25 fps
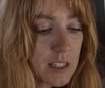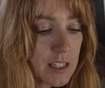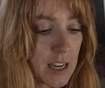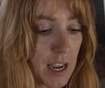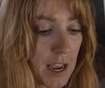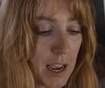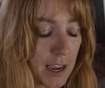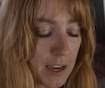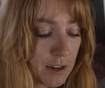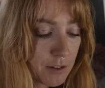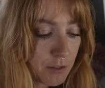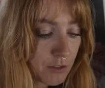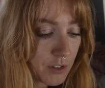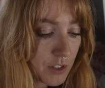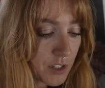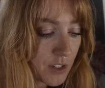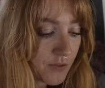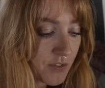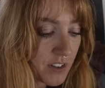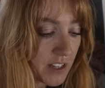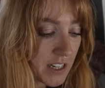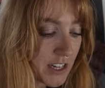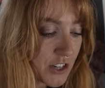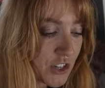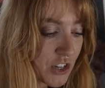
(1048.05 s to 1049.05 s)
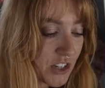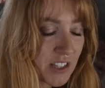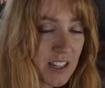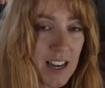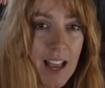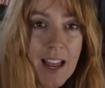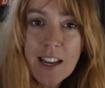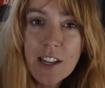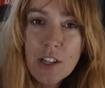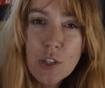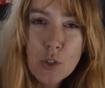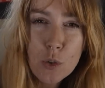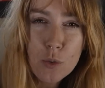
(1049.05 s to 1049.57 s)
towns, villages, and
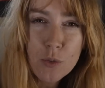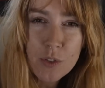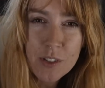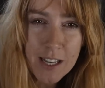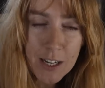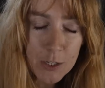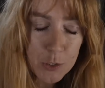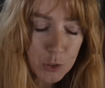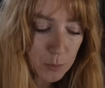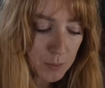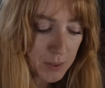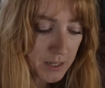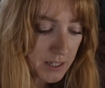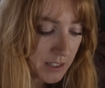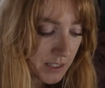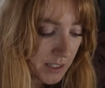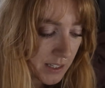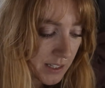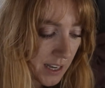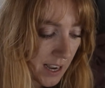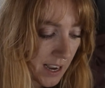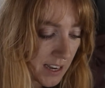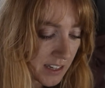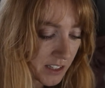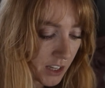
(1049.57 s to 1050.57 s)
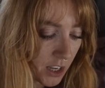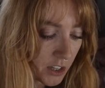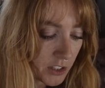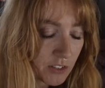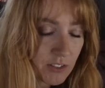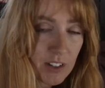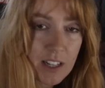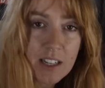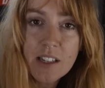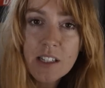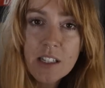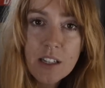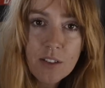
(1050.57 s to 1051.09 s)
any sort of settlements as kind of
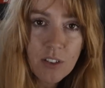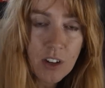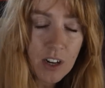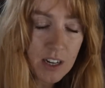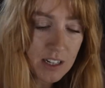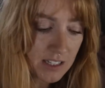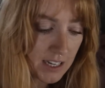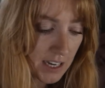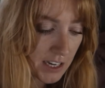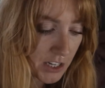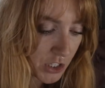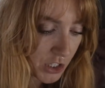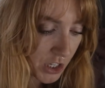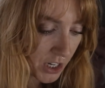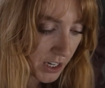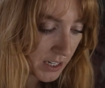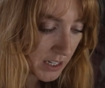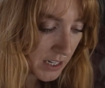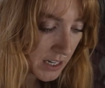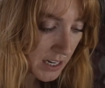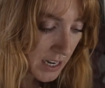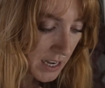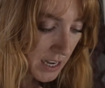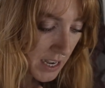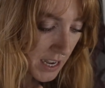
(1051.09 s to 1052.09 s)
like civilization,